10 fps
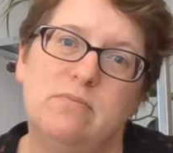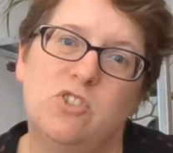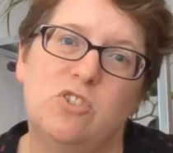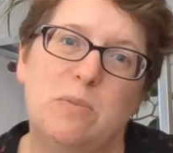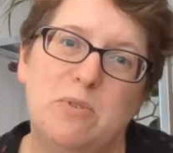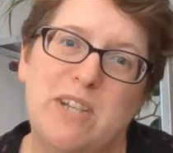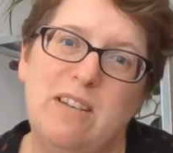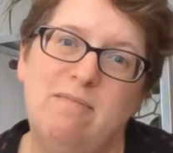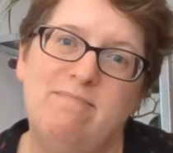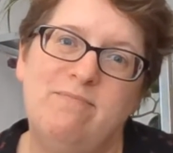scribbled
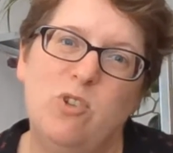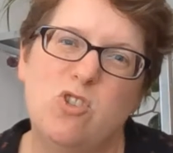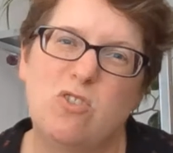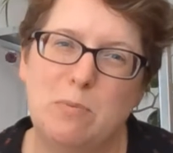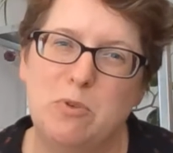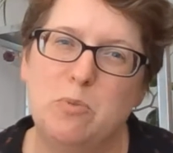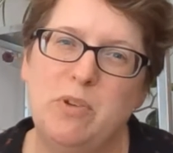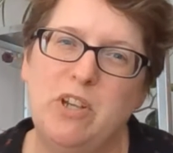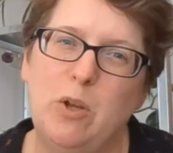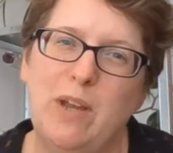in, not scribbled,
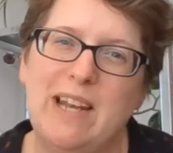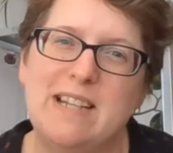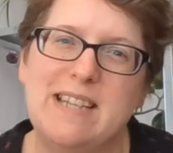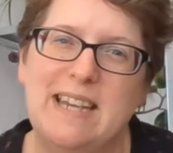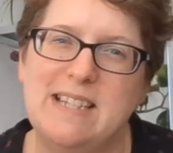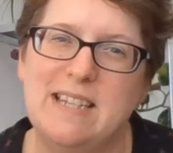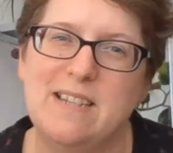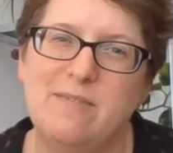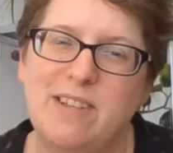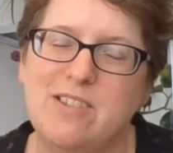but
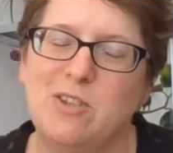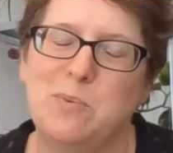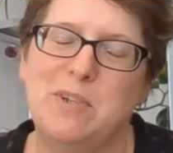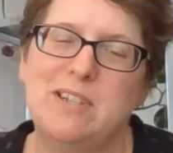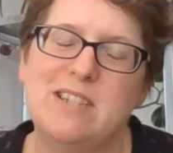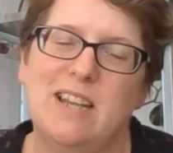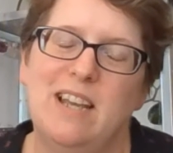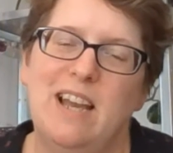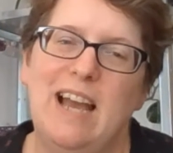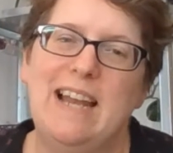annotated, that's a good word,
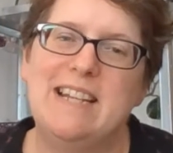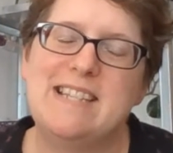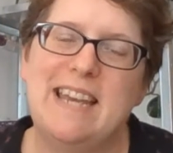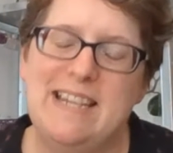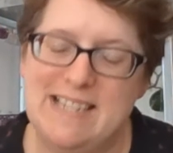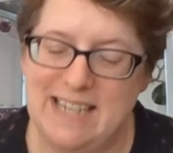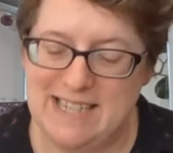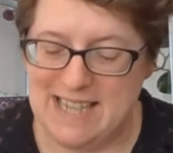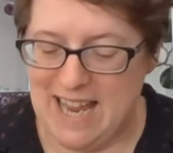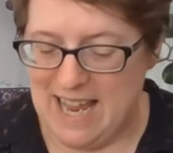
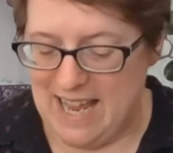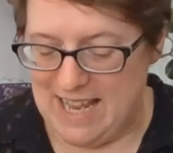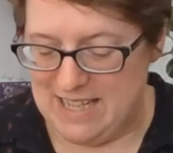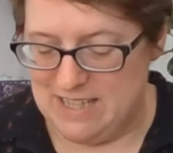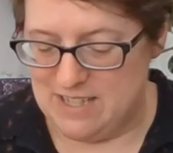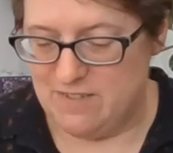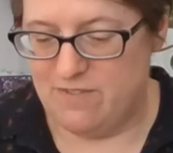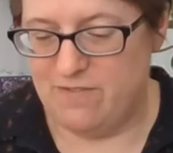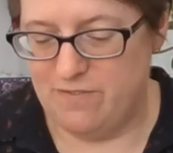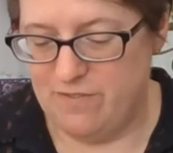annotated and
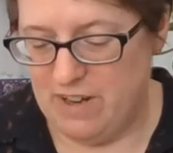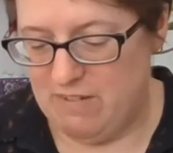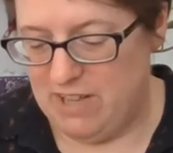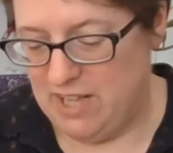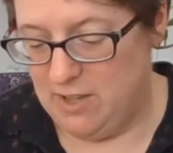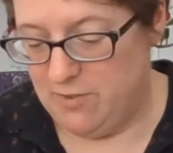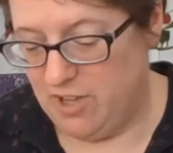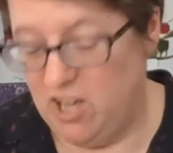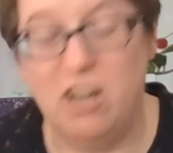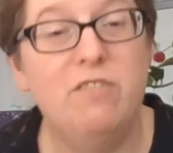very
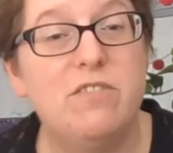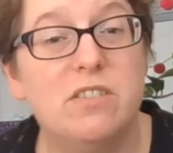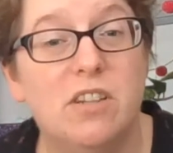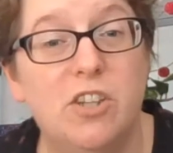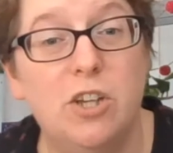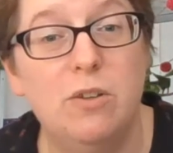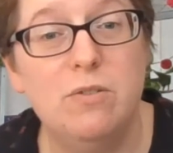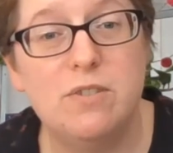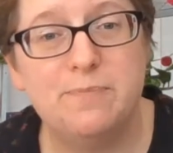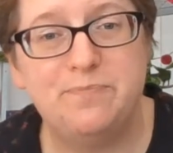loved and
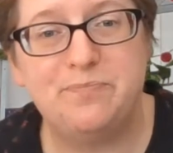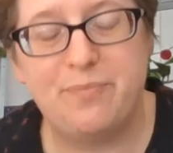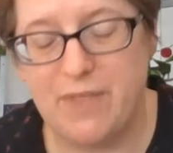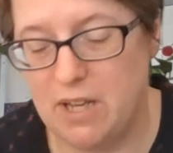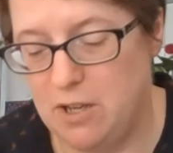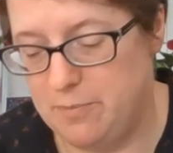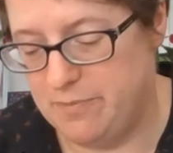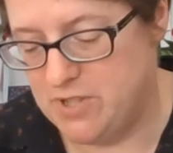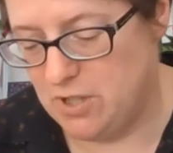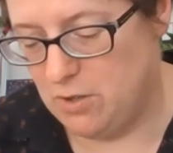used.
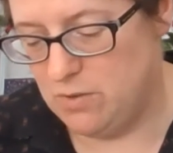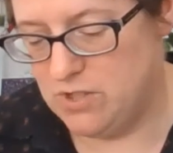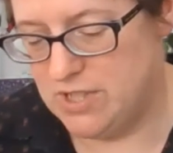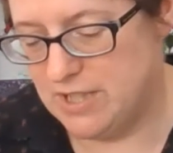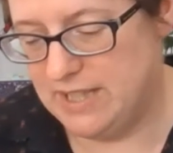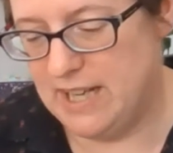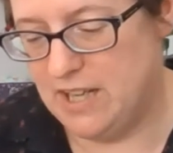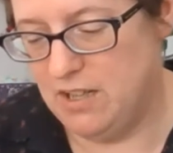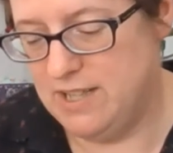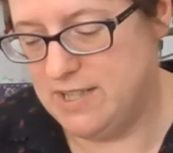So she's going to get
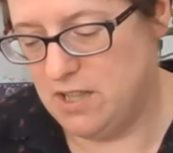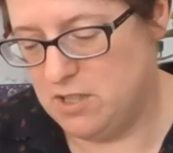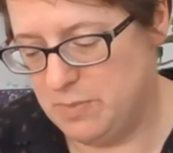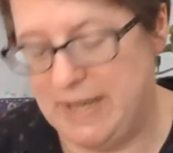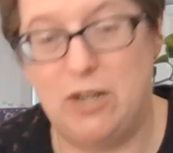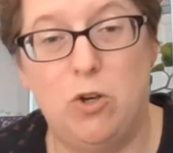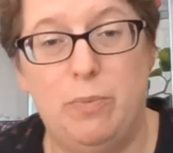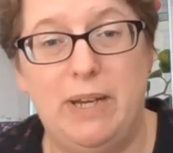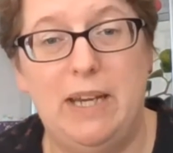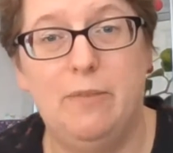a nice hardback
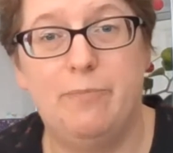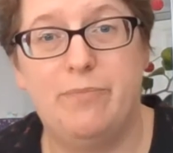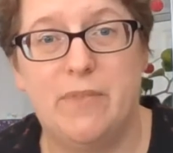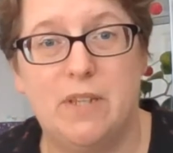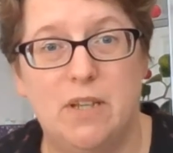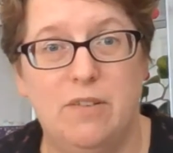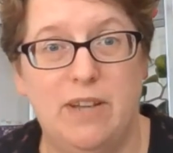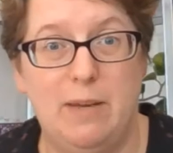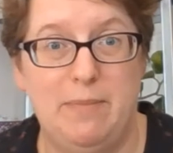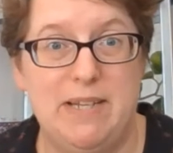copy of
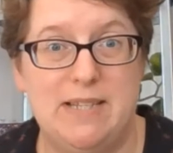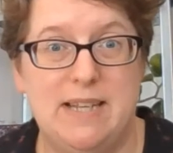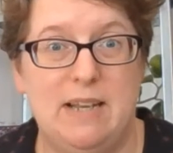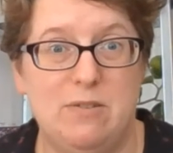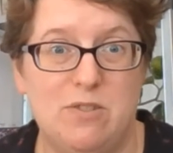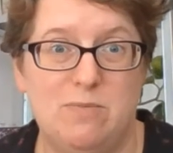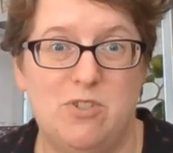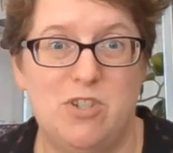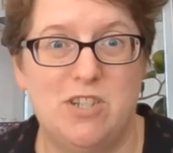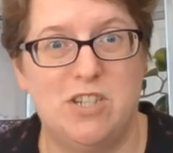A Handmaid's Tale, so I'm
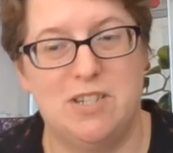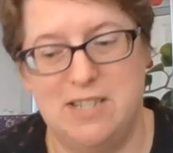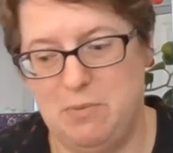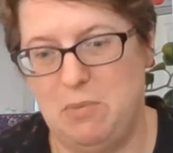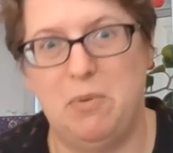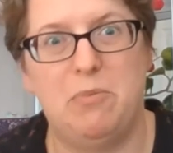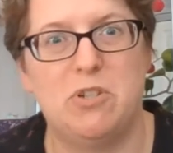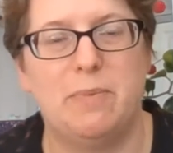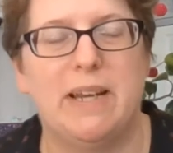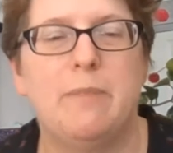just trying to zip up my
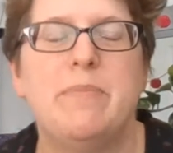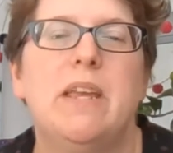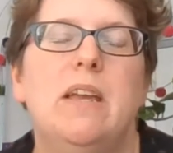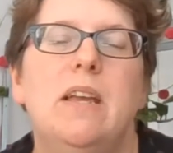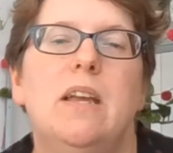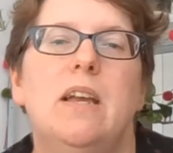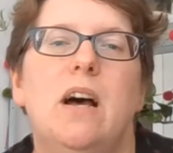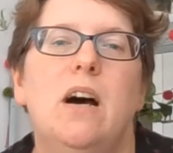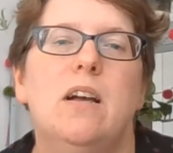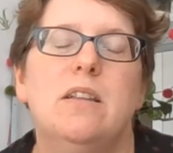project bag.
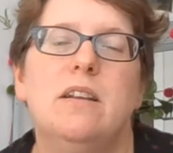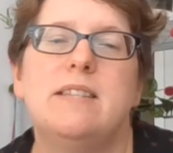A